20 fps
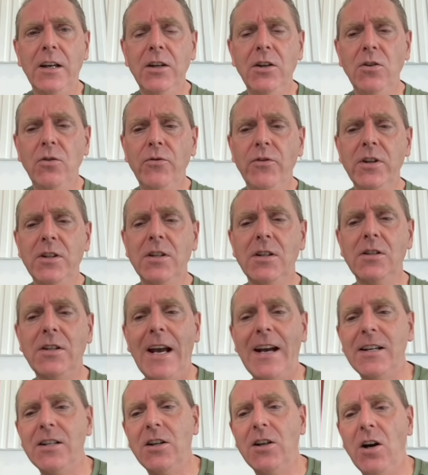you know, this is
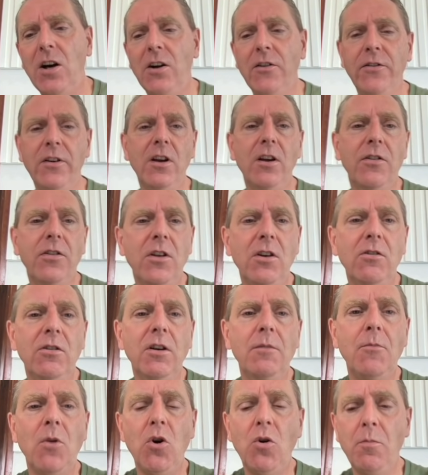actually on the
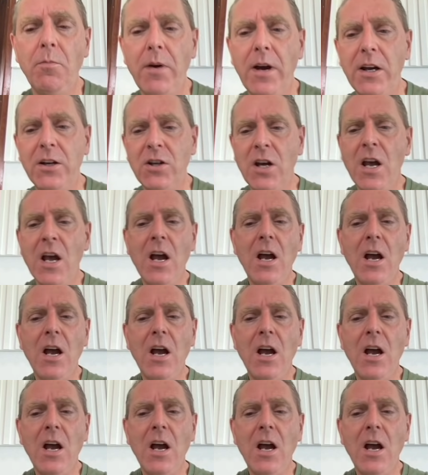Ethereum homepage.